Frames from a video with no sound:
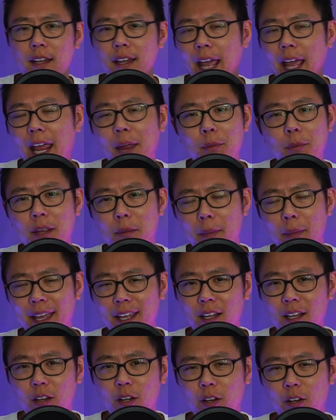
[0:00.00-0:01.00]
AMD
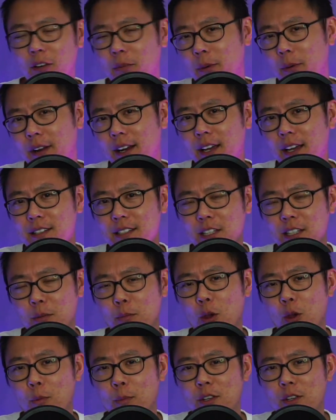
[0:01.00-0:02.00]
make a lot of products at the
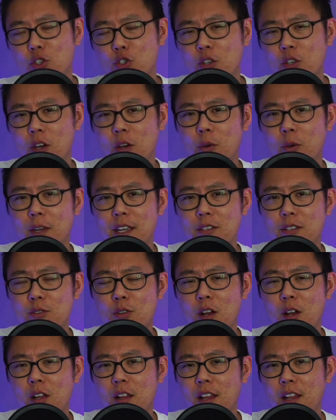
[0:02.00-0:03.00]
moment, so it's
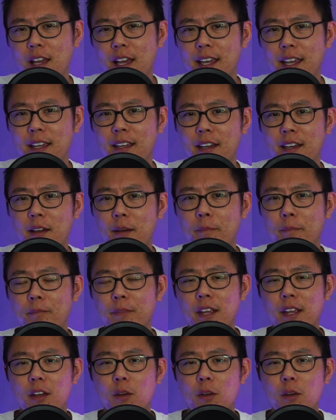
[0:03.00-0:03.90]
not like um,